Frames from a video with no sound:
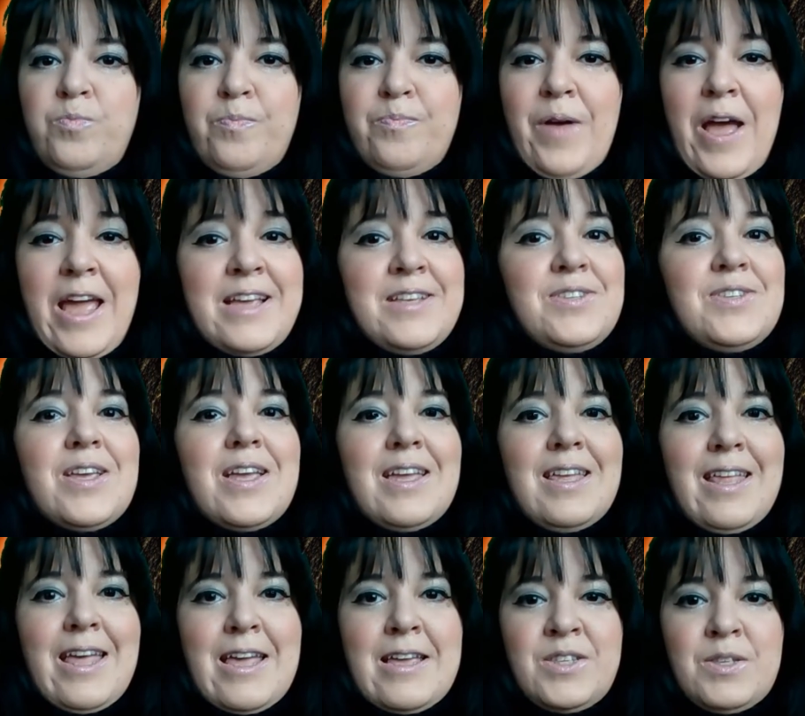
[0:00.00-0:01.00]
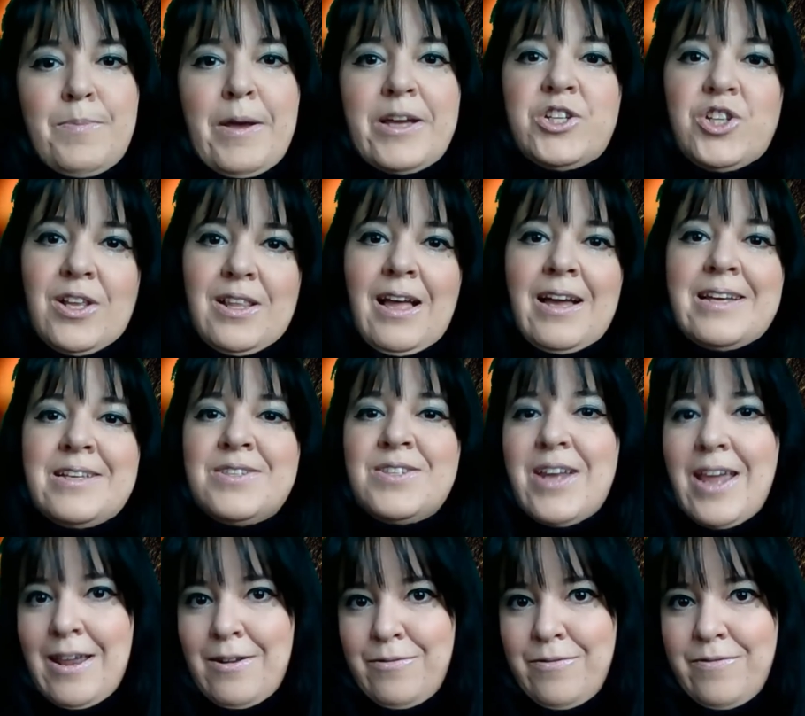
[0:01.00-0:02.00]
basically
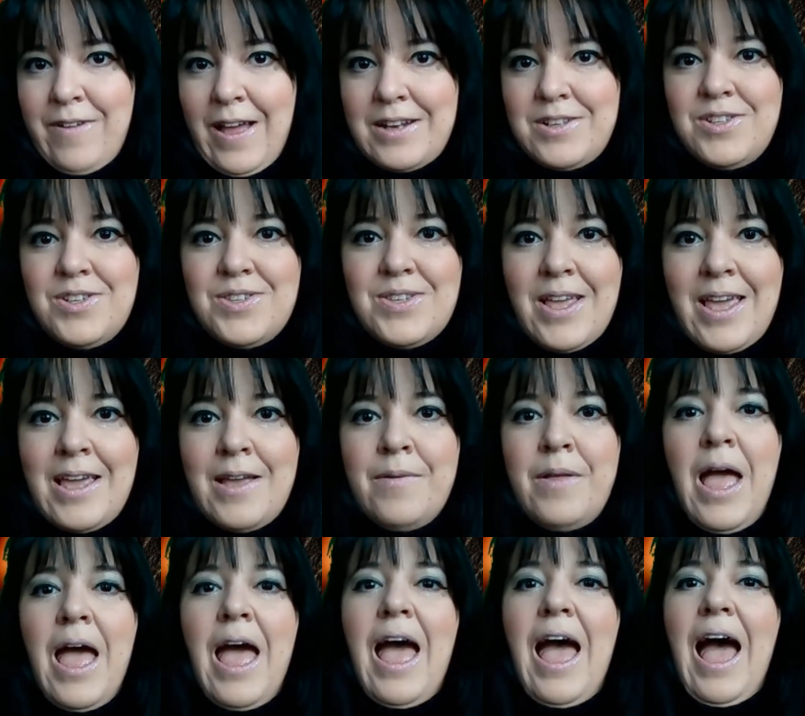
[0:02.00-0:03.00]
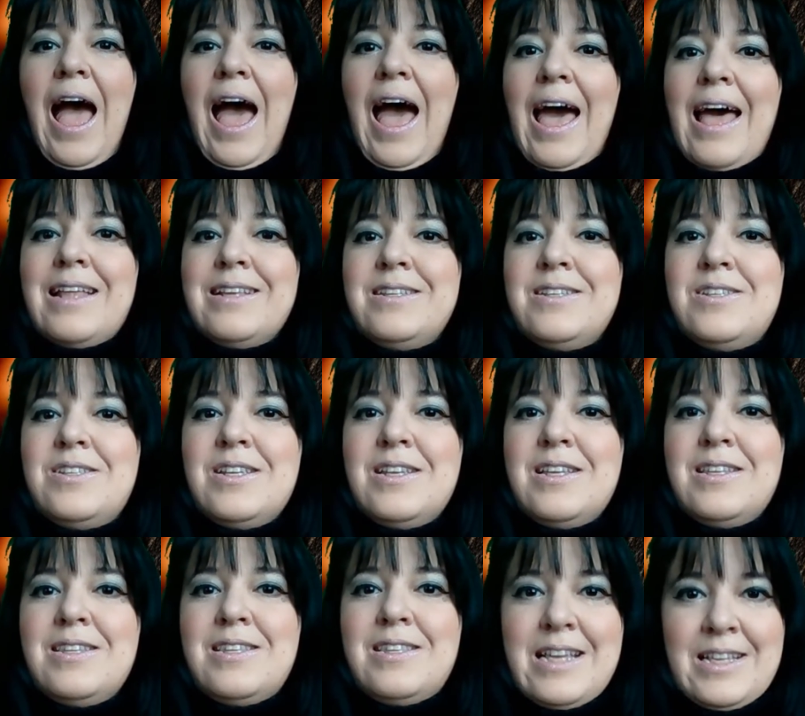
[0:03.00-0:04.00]
specialised in fantasy, and
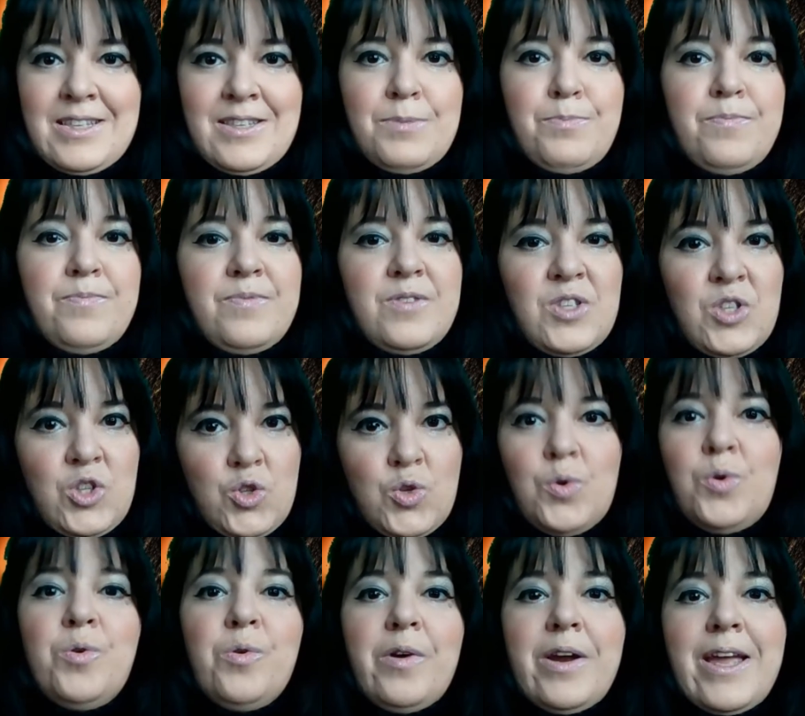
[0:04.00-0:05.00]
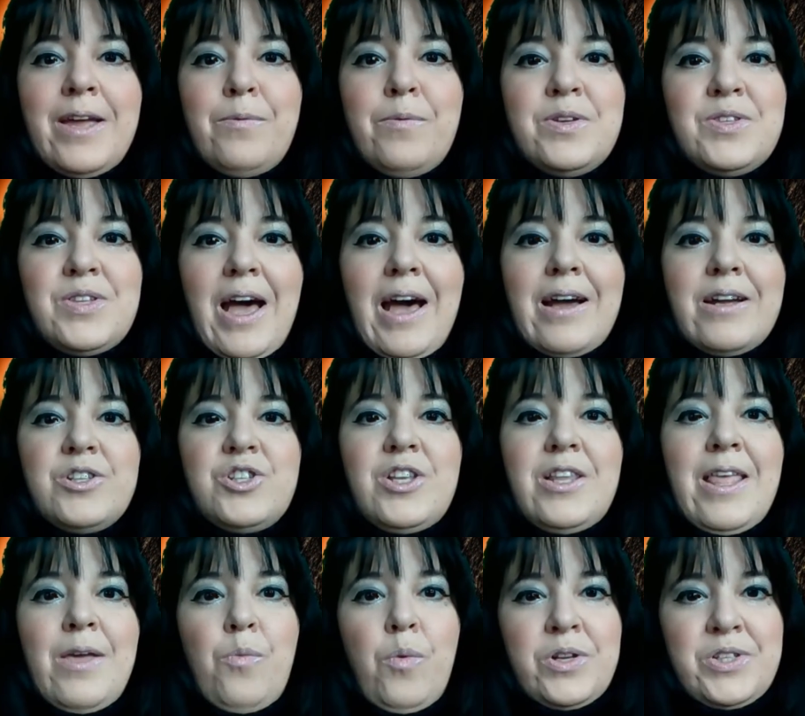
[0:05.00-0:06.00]
this story was
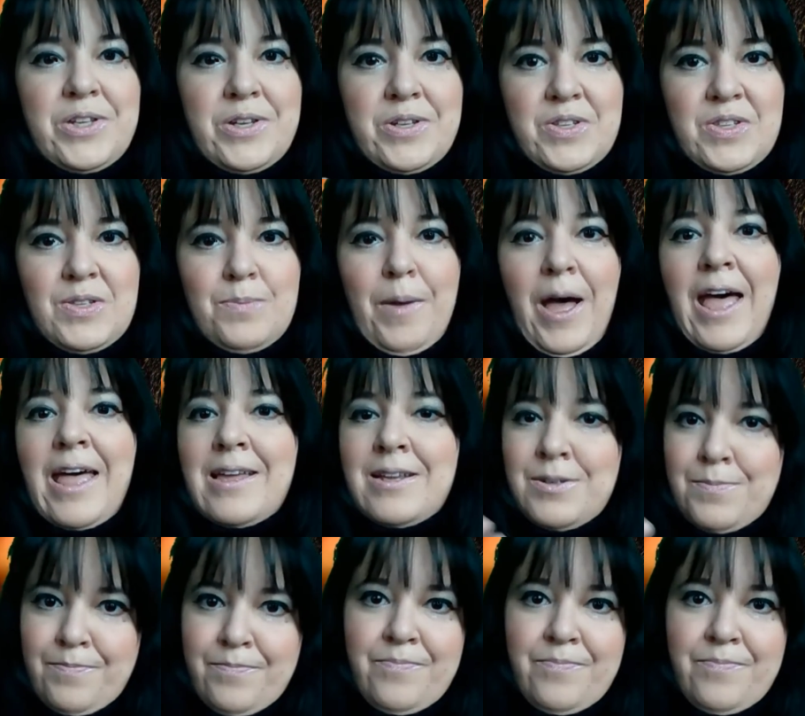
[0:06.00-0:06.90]
actually what inspired